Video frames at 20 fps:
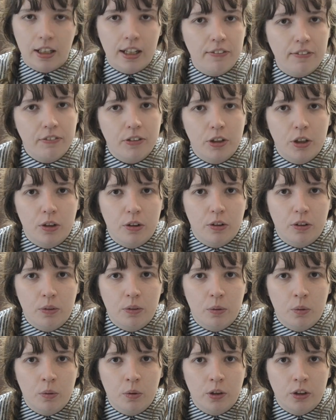If you
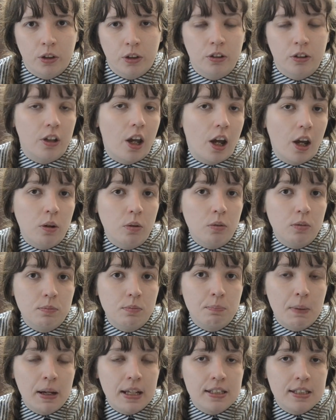know,
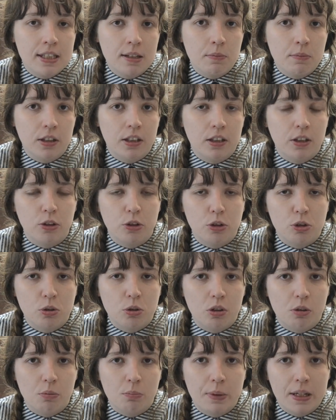made something that you
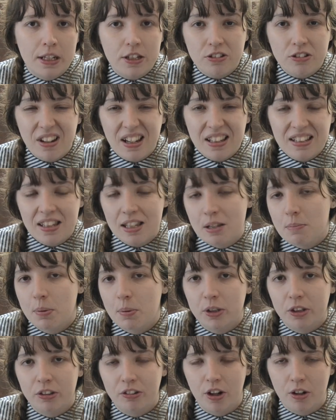saw on Pinterest and then
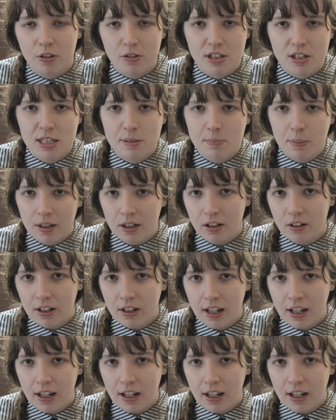put your own spin on